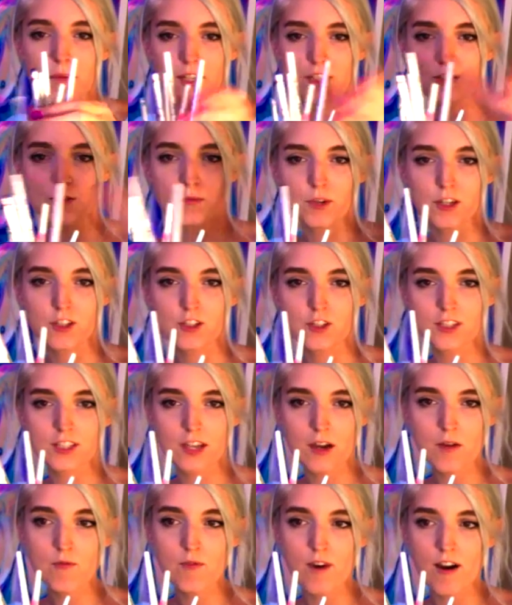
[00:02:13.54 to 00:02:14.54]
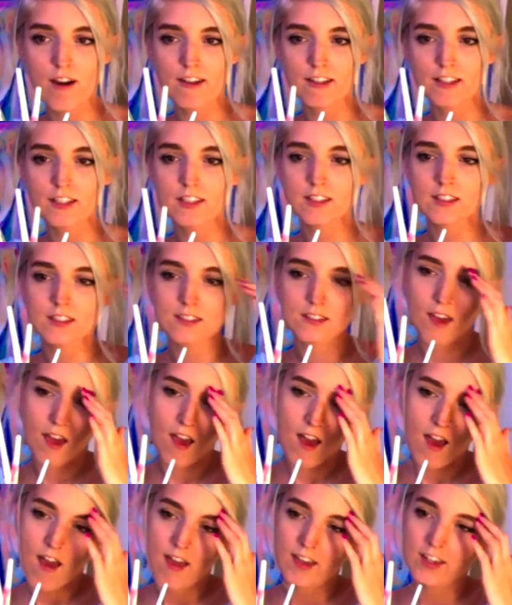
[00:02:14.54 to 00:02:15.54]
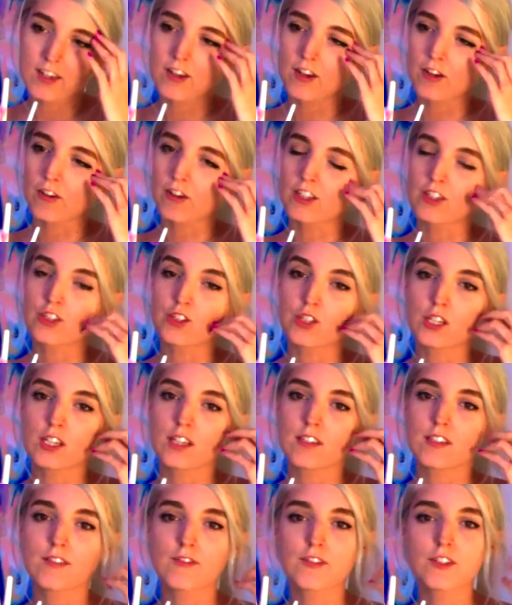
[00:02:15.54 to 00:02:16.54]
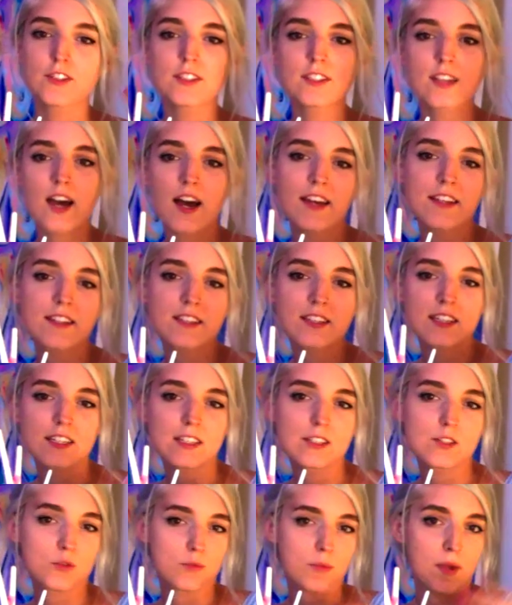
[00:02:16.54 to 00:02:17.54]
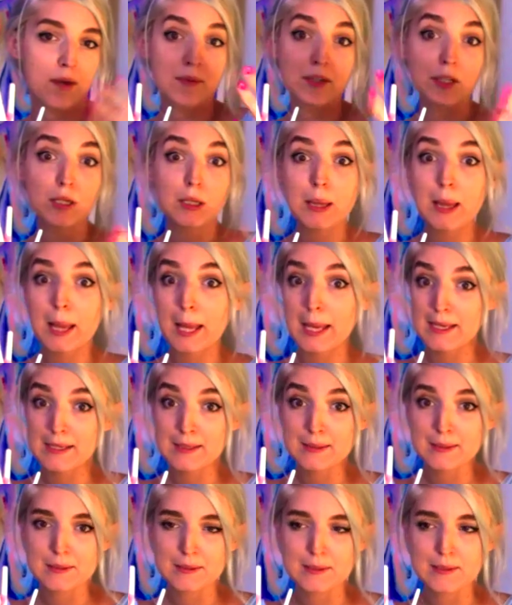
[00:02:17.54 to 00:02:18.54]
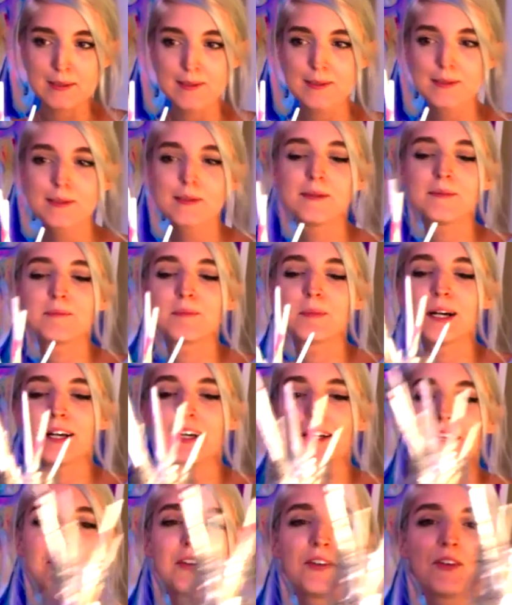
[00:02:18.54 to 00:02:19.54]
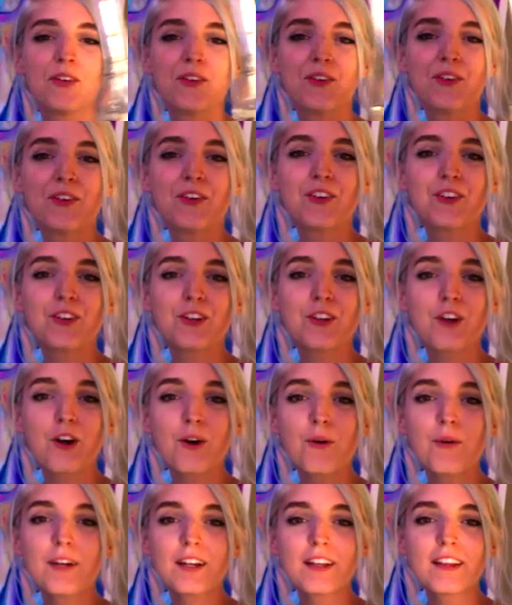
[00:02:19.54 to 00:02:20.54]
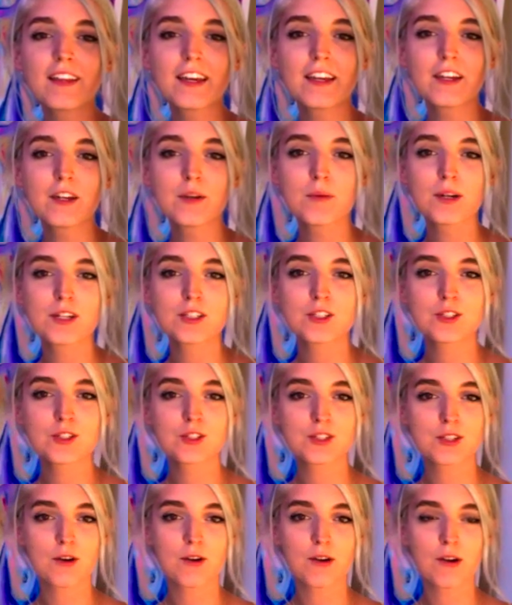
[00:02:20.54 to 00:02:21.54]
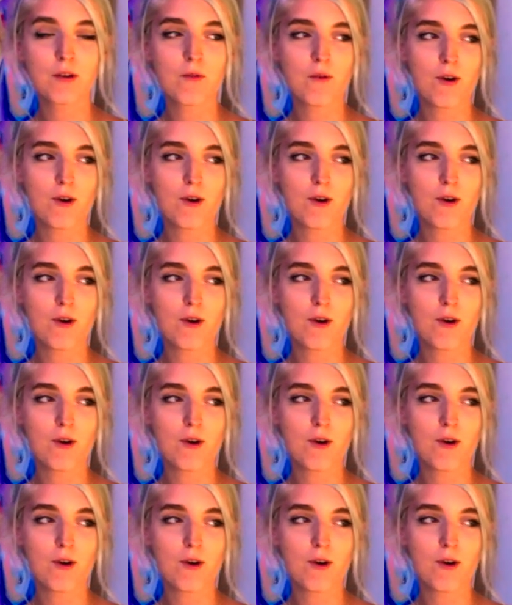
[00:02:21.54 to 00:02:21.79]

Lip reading: bunch of brushes at once, because you need different sizes, or maybe you're lazy, but you don't want to let your brushes soak in